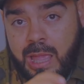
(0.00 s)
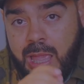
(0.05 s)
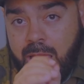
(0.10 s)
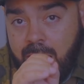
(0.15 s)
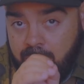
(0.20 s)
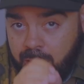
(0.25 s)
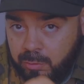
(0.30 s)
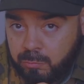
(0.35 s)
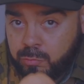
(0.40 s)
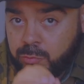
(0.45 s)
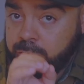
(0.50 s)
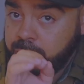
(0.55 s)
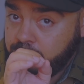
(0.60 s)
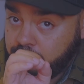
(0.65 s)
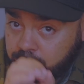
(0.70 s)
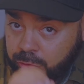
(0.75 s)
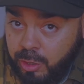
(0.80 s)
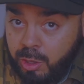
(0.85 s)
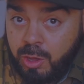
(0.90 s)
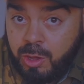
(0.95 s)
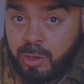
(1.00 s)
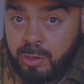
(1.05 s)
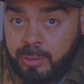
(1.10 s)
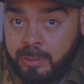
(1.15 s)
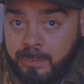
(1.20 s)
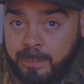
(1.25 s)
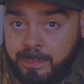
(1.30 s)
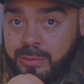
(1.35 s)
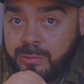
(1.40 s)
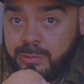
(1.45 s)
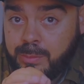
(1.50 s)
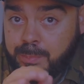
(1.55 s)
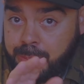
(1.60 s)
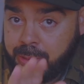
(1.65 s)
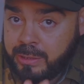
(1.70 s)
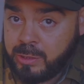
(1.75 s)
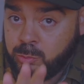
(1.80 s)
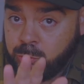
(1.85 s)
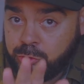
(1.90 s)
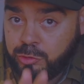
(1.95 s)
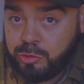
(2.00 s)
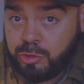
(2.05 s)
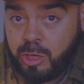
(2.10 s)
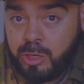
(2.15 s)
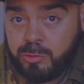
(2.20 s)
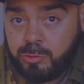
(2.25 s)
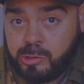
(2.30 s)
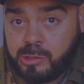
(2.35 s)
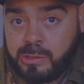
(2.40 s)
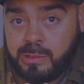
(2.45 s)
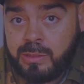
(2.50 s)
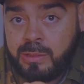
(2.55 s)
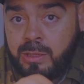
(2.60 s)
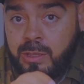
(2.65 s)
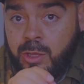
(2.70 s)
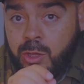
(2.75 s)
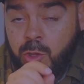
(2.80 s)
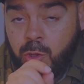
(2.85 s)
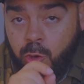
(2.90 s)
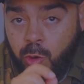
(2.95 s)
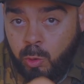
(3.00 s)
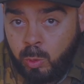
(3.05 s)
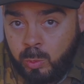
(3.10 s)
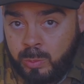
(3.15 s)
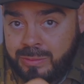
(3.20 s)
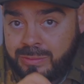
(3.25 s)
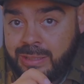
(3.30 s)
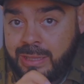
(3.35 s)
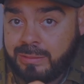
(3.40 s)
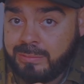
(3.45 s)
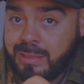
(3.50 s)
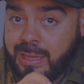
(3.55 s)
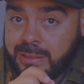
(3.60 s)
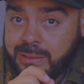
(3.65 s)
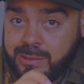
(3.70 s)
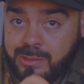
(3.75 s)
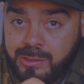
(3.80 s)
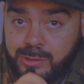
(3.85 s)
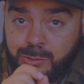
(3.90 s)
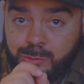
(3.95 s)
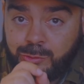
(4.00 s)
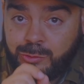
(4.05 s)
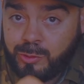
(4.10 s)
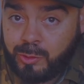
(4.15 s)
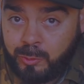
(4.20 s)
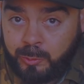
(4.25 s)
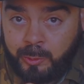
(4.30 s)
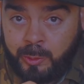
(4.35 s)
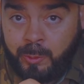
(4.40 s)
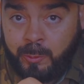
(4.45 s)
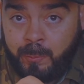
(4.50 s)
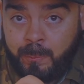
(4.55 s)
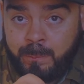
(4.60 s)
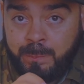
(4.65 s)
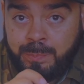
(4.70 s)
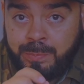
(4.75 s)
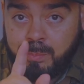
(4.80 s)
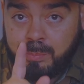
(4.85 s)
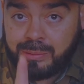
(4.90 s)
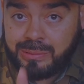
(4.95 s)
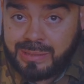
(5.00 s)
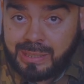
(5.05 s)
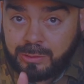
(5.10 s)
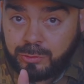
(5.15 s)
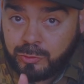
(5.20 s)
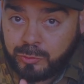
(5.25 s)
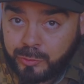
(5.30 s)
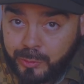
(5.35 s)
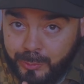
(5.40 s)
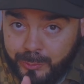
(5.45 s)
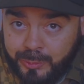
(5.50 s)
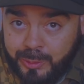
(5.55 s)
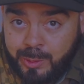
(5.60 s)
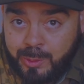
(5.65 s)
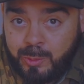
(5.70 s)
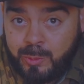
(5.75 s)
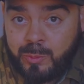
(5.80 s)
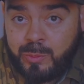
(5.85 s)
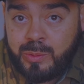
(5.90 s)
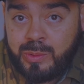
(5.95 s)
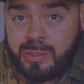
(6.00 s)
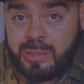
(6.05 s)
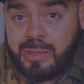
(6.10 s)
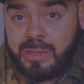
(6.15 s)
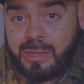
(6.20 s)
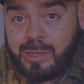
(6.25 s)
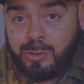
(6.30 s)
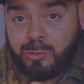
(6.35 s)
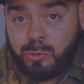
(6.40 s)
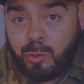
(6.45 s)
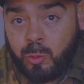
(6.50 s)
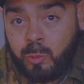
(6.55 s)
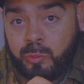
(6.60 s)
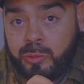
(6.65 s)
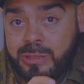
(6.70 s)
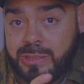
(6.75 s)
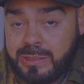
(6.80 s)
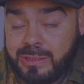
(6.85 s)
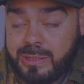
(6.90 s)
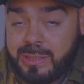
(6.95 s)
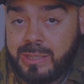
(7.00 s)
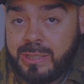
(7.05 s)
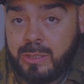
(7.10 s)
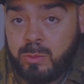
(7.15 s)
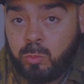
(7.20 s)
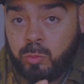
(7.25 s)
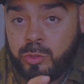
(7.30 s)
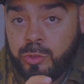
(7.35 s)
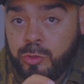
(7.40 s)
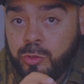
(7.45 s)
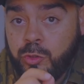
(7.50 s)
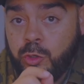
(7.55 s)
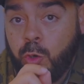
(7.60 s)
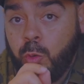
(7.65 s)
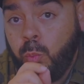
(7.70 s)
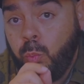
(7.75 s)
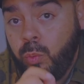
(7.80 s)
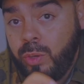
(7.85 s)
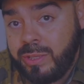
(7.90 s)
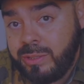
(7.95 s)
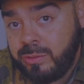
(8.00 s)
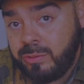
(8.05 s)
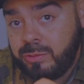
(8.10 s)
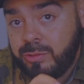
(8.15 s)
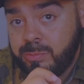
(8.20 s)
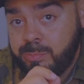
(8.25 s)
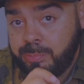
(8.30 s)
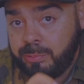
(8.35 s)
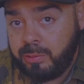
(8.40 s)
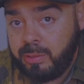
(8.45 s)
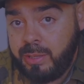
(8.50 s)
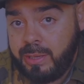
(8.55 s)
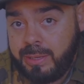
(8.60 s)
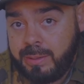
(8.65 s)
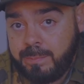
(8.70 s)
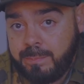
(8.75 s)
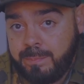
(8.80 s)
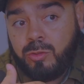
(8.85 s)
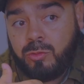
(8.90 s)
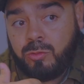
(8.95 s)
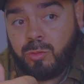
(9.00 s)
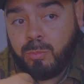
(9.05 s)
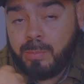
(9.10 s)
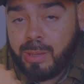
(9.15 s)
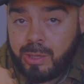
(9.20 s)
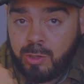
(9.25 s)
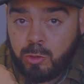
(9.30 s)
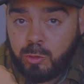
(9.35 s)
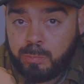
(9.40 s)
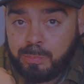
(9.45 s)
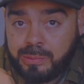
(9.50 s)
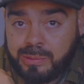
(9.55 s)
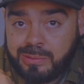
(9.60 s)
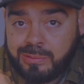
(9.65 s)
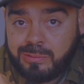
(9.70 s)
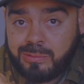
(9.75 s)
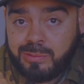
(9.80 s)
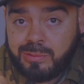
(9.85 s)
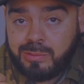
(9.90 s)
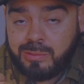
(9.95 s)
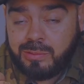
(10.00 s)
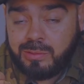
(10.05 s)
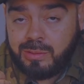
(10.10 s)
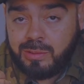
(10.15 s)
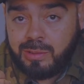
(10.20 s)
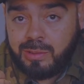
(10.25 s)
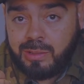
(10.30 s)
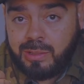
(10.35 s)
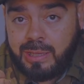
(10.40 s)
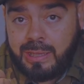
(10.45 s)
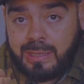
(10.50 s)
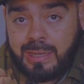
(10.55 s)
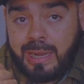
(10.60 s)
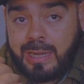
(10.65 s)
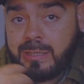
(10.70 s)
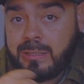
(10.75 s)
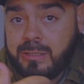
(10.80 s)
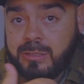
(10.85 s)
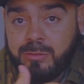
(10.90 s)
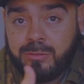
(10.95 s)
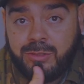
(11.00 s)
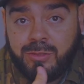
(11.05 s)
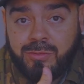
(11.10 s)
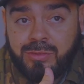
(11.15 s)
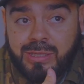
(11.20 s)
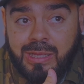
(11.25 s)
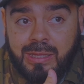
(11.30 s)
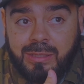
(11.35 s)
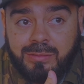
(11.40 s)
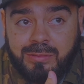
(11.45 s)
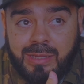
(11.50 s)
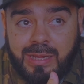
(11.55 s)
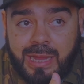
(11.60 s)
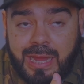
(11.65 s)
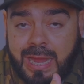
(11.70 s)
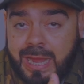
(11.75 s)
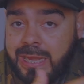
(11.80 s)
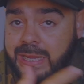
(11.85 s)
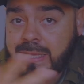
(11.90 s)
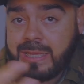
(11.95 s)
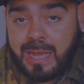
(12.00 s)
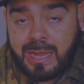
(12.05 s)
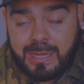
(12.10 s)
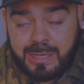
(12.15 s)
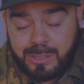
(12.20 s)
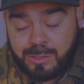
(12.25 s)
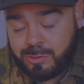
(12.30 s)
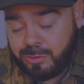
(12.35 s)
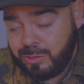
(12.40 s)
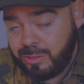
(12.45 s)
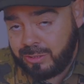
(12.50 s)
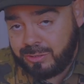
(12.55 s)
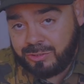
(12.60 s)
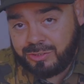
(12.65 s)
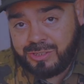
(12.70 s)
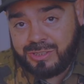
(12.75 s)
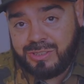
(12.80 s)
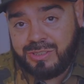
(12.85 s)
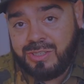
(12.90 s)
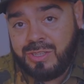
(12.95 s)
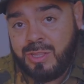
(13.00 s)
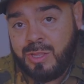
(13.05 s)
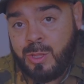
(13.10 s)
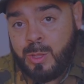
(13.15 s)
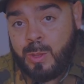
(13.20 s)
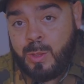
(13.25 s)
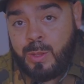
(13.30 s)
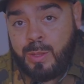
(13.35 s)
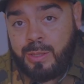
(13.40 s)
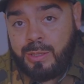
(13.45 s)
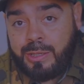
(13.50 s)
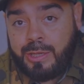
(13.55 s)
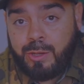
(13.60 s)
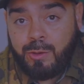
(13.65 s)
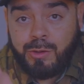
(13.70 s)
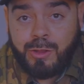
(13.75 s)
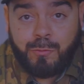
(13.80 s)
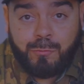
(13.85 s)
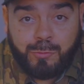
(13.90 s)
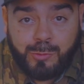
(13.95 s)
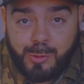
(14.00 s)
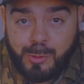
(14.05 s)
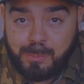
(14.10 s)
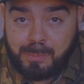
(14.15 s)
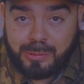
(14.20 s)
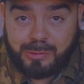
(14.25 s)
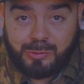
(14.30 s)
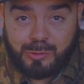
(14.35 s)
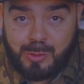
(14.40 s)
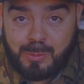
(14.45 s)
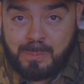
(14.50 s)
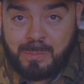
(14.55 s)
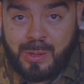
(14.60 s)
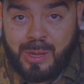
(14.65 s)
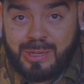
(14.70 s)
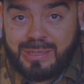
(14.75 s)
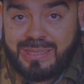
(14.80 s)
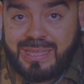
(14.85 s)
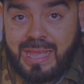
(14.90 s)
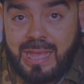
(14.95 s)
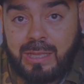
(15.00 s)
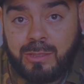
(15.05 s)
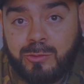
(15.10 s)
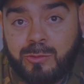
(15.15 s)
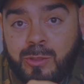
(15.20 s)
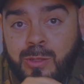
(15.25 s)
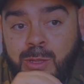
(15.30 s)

Every song, depending what genre, always has that key solo, but that solo is only key when you know when to play. So my hope is, and I didn't even give you guys any kind of introduction, here at Pasión podcast